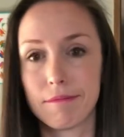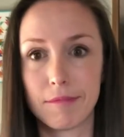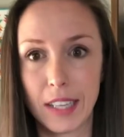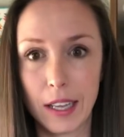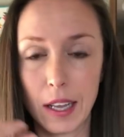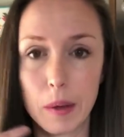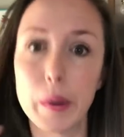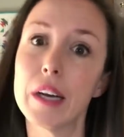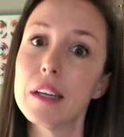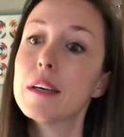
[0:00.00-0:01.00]

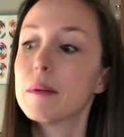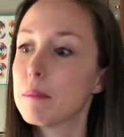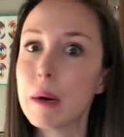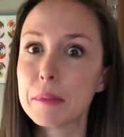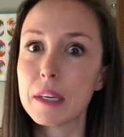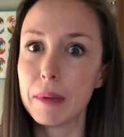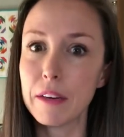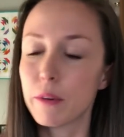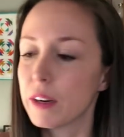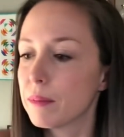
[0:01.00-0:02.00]
Well, mom's gonna
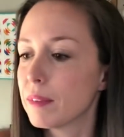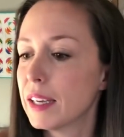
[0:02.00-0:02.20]
pay for it.